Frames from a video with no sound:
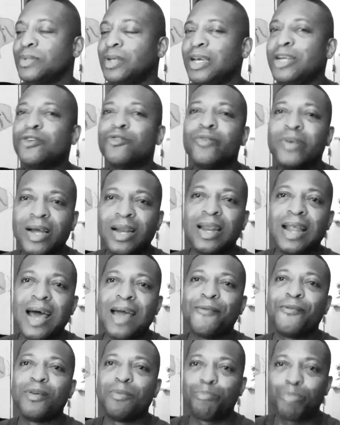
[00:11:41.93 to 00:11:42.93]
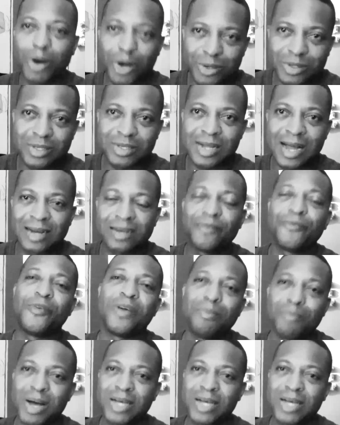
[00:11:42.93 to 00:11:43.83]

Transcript: in real life, in person, I defend